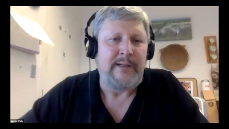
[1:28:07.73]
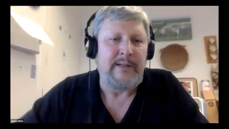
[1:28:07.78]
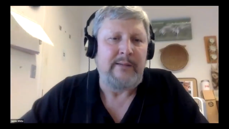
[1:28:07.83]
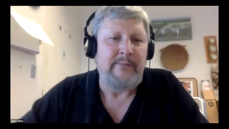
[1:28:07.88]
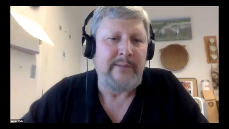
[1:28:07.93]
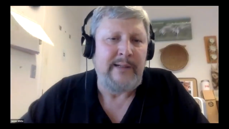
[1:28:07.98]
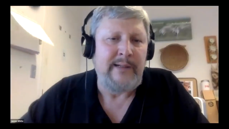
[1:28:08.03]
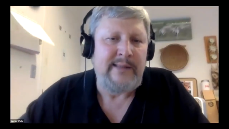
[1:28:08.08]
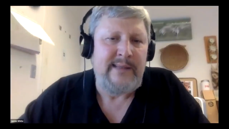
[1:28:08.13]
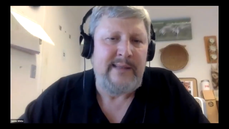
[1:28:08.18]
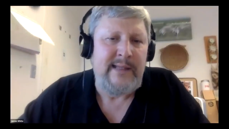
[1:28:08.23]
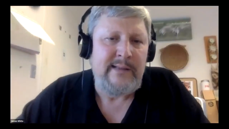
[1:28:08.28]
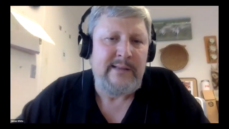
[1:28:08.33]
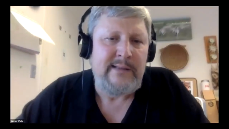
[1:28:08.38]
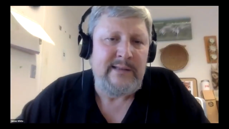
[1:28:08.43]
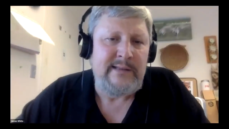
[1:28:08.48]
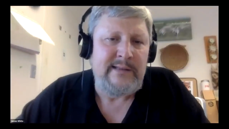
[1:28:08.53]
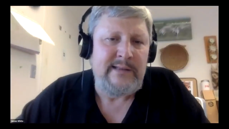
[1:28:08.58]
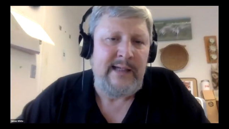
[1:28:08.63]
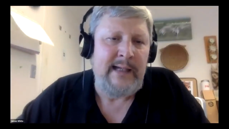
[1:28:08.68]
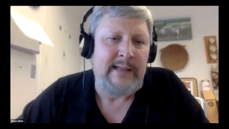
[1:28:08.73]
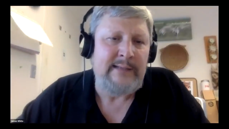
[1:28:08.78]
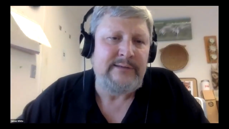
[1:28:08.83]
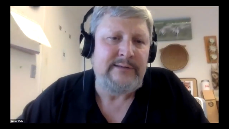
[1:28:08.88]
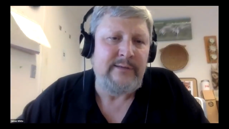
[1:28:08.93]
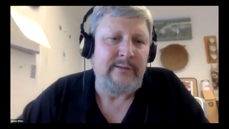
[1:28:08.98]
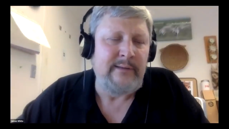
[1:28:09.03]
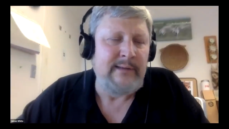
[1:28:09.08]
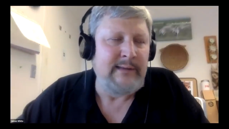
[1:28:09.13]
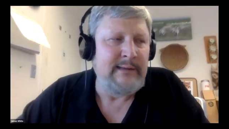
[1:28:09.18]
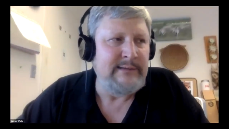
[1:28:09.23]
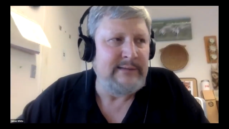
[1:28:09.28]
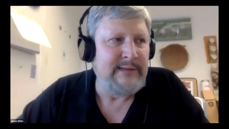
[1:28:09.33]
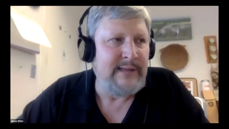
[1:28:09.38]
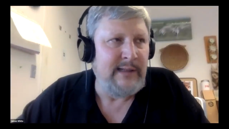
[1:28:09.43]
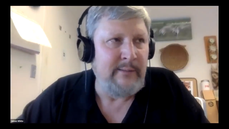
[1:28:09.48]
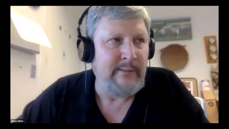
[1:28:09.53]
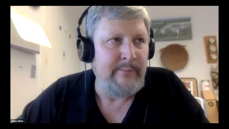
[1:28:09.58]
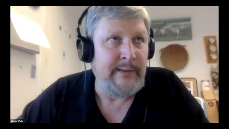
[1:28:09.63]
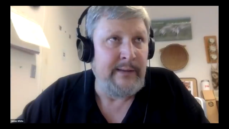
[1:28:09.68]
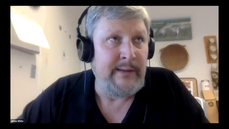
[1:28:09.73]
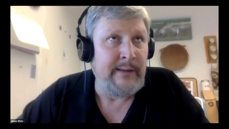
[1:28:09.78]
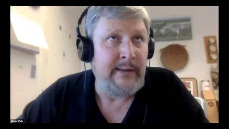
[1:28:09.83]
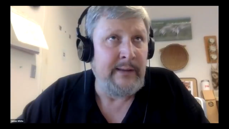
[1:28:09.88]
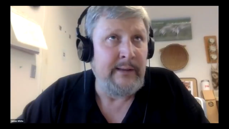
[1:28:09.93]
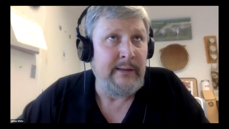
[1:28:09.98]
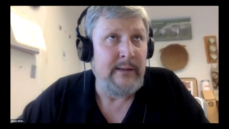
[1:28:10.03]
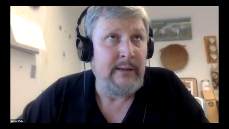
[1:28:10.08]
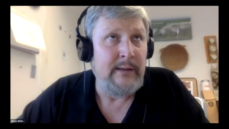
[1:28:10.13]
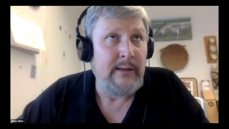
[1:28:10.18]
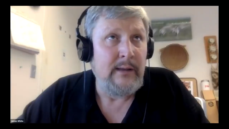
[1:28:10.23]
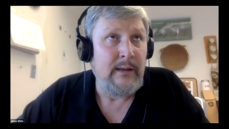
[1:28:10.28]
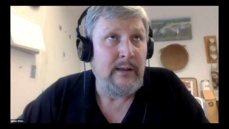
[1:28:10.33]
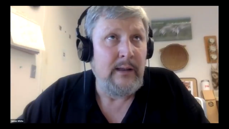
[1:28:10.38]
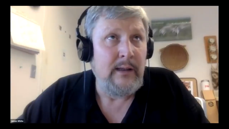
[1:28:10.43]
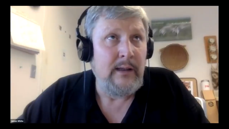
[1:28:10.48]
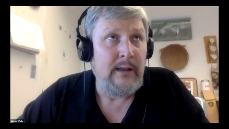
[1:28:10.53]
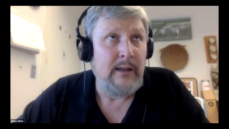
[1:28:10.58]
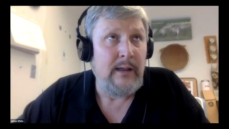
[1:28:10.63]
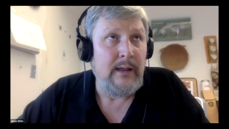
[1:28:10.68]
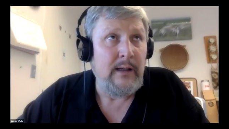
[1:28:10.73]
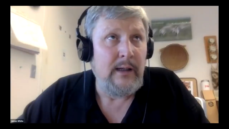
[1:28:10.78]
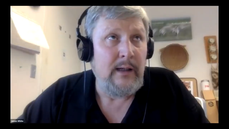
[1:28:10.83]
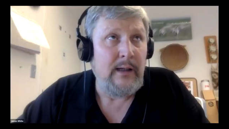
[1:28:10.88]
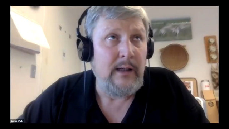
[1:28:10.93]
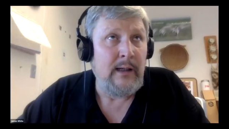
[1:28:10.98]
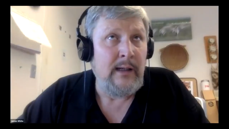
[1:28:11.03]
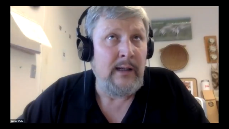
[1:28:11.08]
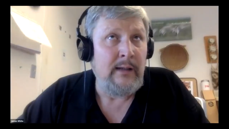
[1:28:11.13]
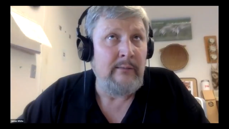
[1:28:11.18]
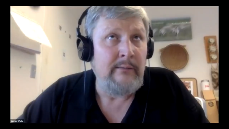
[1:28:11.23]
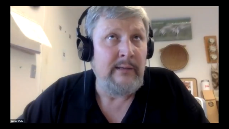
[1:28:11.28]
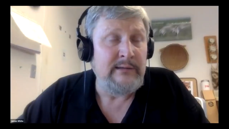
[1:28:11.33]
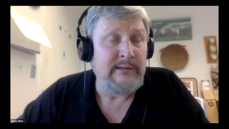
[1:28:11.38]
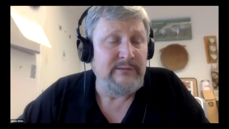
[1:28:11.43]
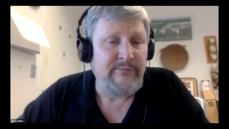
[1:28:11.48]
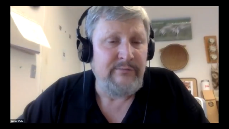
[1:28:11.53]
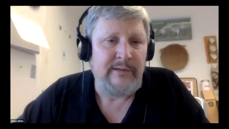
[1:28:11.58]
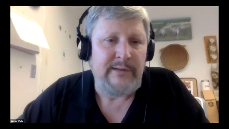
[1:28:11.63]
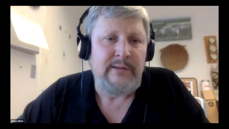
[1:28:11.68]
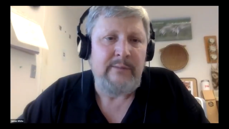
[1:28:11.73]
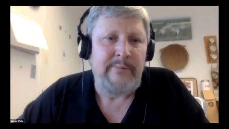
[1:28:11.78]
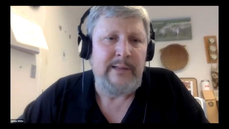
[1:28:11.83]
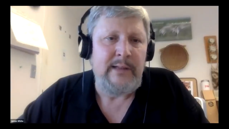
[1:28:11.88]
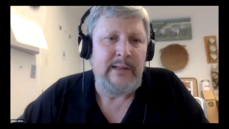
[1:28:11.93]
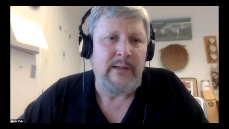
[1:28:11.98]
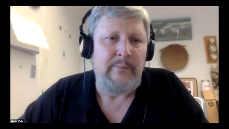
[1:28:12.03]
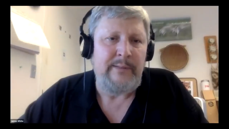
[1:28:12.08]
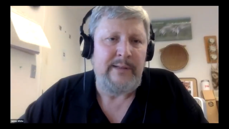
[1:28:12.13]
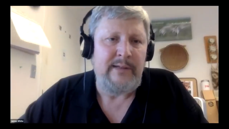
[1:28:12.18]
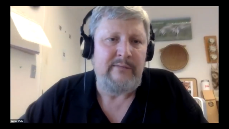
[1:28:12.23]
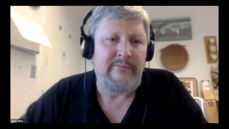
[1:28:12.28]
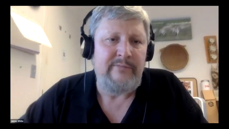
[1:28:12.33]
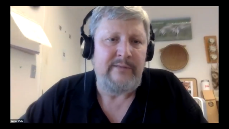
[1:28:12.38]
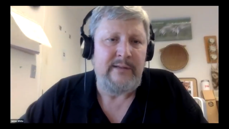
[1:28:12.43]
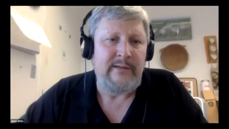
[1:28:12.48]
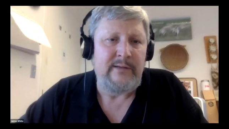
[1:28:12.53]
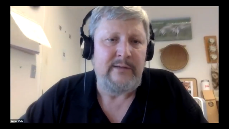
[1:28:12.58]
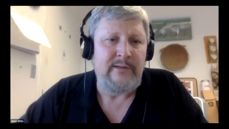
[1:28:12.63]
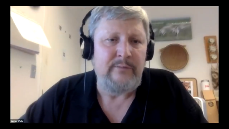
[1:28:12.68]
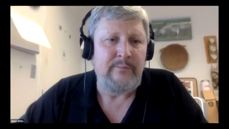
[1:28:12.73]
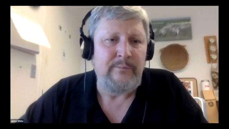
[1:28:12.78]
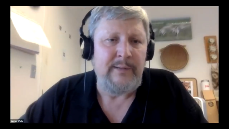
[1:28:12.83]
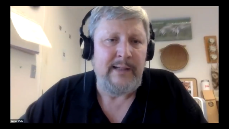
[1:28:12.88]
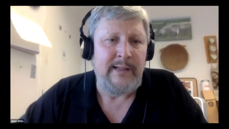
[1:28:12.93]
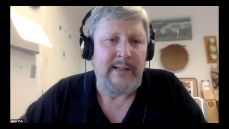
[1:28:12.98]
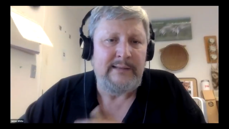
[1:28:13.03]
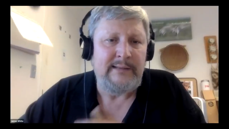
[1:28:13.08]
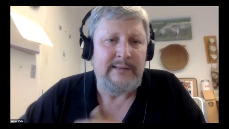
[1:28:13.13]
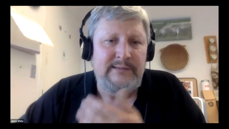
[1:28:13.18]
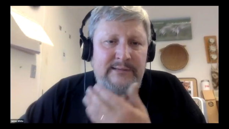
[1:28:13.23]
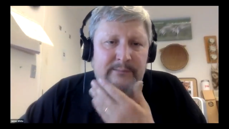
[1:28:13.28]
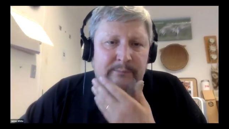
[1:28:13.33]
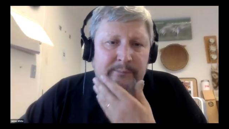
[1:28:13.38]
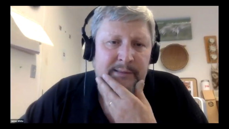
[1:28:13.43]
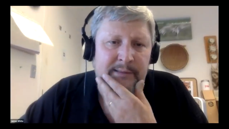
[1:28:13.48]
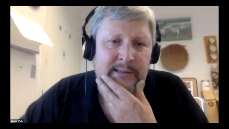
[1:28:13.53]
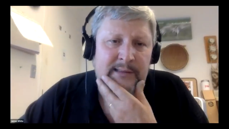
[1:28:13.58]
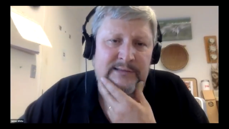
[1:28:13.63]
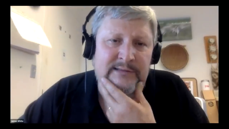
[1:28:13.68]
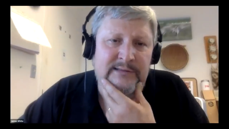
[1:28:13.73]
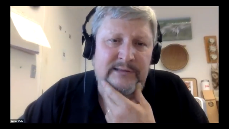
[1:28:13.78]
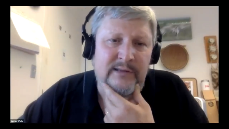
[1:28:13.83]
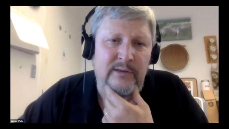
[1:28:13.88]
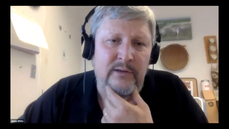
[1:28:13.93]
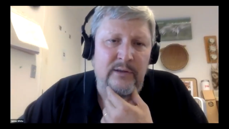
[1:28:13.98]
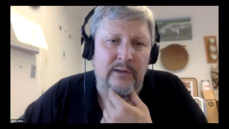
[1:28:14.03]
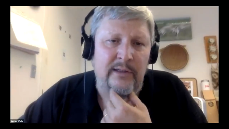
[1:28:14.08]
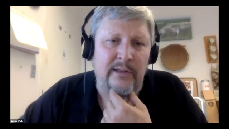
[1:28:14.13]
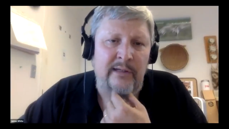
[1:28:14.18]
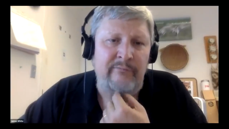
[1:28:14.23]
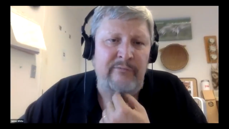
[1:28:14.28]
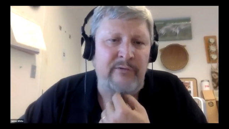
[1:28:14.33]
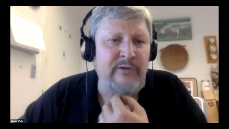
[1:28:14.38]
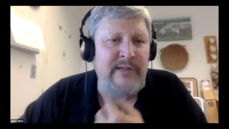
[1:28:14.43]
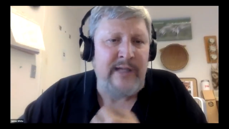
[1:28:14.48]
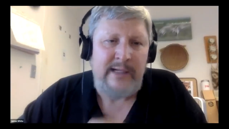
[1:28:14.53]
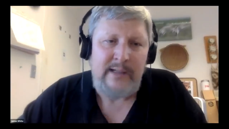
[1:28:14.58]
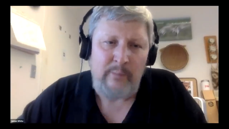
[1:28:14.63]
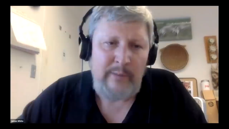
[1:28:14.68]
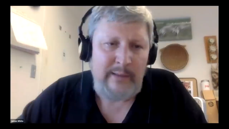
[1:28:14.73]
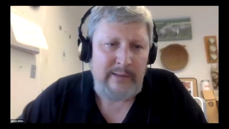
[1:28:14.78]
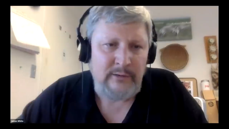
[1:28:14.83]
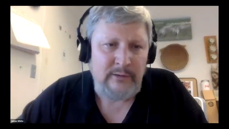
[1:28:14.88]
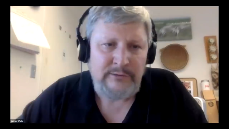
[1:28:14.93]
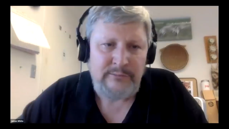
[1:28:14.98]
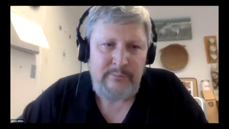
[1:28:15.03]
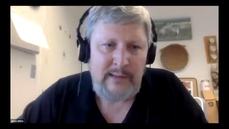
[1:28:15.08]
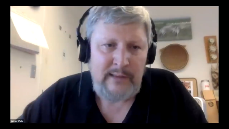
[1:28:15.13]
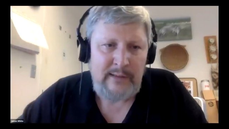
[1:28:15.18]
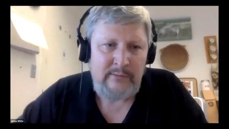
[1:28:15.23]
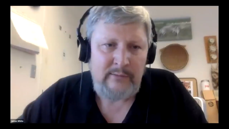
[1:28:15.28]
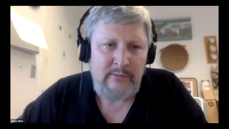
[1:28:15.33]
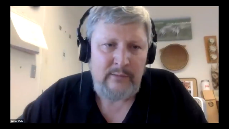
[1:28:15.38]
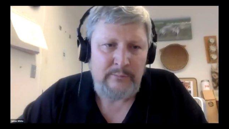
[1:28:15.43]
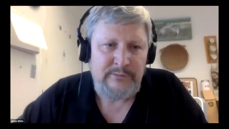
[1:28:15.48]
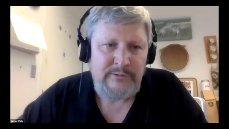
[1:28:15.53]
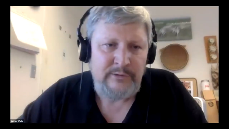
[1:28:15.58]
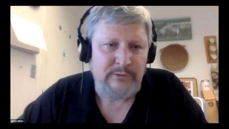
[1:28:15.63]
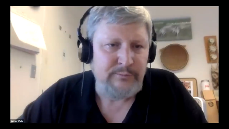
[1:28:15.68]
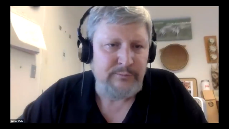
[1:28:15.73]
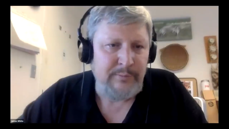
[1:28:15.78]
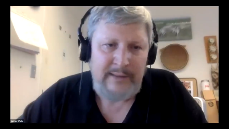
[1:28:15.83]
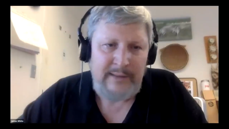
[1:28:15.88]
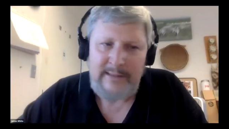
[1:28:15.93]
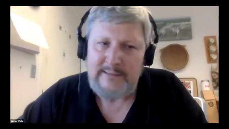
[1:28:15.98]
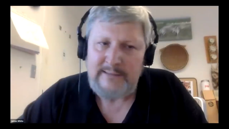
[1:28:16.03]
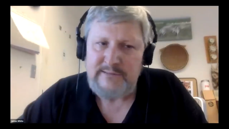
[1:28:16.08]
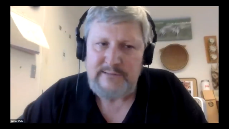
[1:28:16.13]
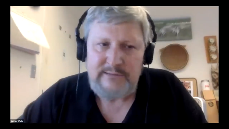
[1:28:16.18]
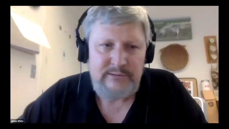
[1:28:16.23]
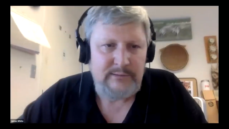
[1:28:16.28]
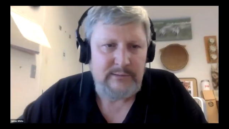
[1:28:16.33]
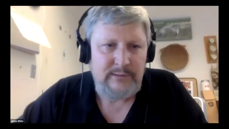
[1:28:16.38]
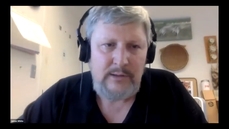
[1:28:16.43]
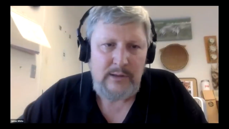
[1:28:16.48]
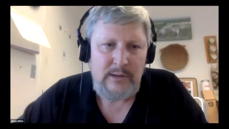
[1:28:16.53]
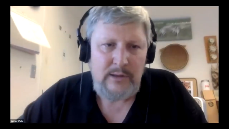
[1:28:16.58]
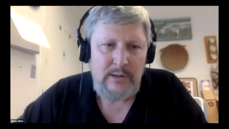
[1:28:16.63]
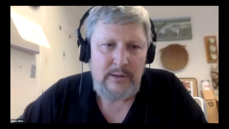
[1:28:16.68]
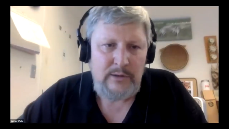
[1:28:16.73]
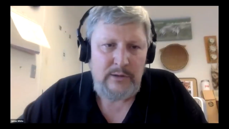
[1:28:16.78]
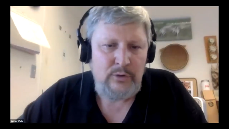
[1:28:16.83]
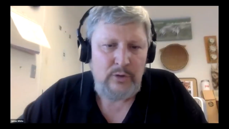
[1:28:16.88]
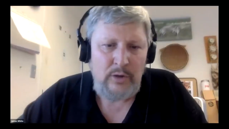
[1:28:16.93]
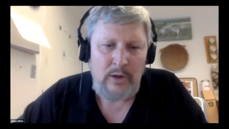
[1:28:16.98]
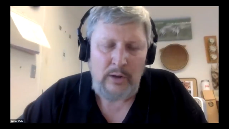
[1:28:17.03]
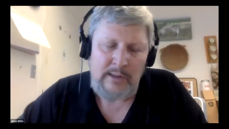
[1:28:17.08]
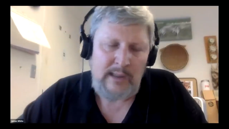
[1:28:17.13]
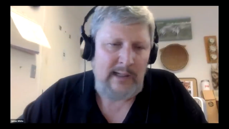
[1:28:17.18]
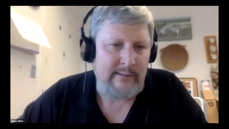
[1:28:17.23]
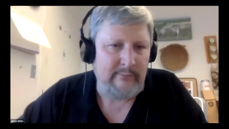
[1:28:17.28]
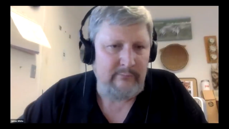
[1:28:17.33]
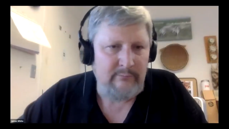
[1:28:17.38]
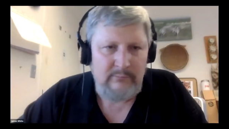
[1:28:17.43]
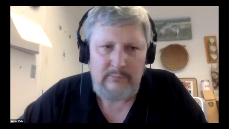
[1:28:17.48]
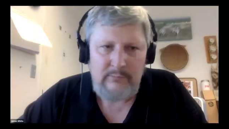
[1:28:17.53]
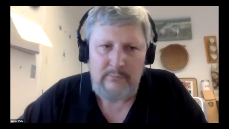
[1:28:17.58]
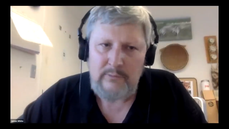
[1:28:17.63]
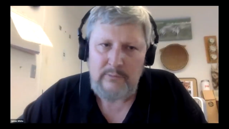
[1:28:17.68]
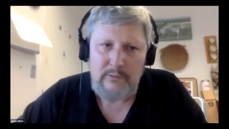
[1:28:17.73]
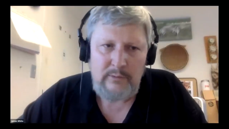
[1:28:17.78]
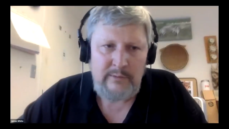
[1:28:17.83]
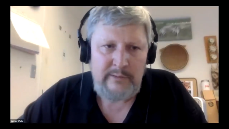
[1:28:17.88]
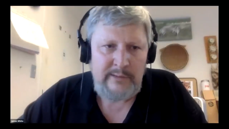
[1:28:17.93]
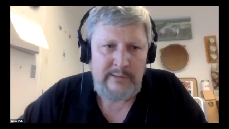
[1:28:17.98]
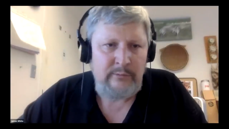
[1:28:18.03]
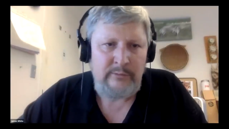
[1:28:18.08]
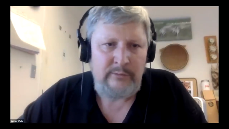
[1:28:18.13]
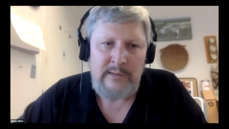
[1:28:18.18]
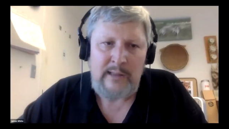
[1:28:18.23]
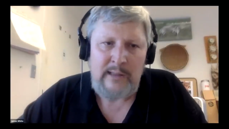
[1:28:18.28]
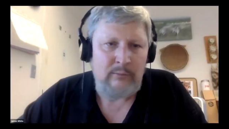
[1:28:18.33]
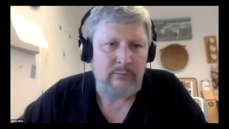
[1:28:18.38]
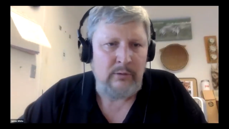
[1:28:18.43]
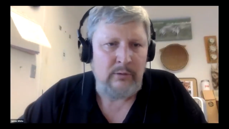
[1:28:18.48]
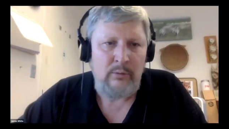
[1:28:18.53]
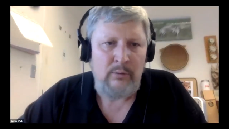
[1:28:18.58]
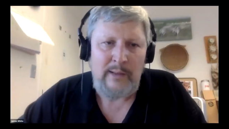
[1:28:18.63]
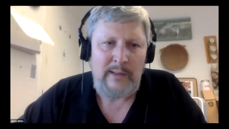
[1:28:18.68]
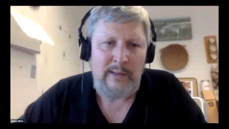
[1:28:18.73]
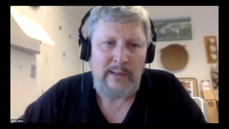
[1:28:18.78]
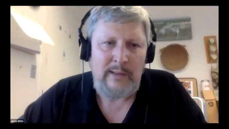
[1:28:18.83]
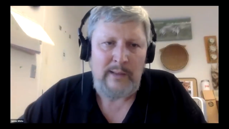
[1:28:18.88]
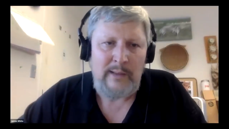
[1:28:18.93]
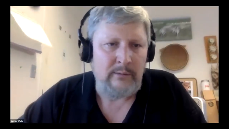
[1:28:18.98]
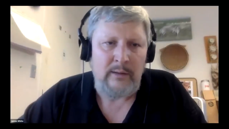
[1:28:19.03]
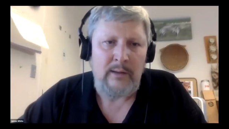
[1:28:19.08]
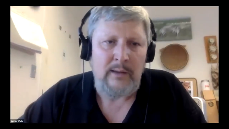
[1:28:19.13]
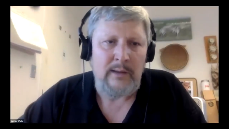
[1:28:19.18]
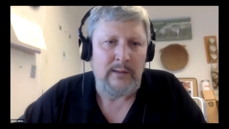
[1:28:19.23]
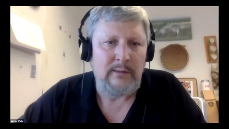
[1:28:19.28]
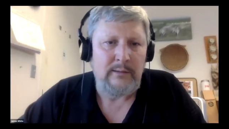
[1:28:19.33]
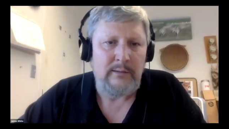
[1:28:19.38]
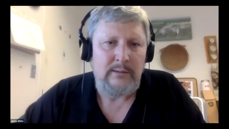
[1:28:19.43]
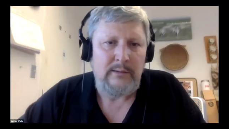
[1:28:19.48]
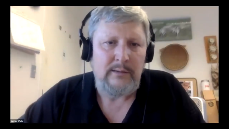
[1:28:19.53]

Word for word: But I, but I think that the answer is going to be, uh, it's a fundamental benefit to plants, because if you take away those microbes, those plants do, are not, they do not grow well at all.